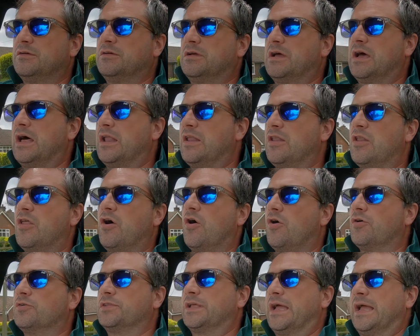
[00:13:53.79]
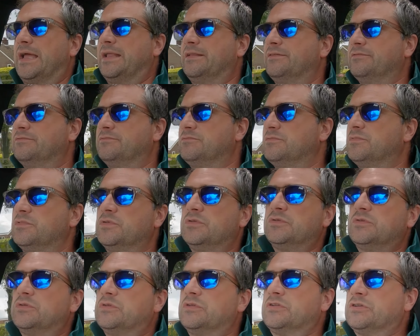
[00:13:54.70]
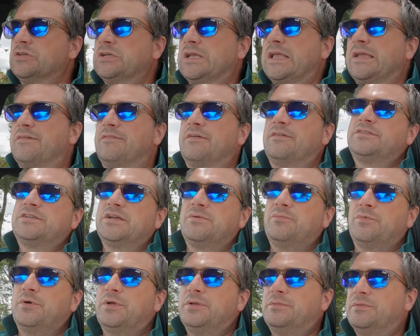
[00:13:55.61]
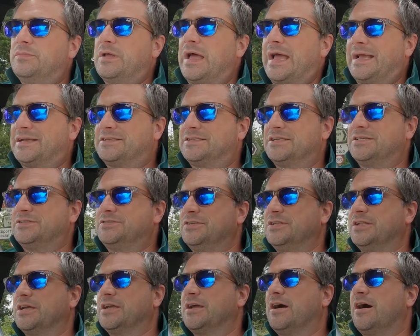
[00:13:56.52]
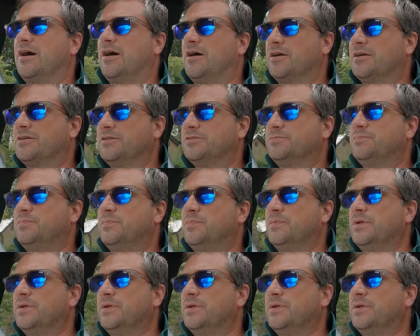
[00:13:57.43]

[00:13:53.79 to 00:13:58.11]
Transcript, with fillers: unlocked and to give someone access to the car because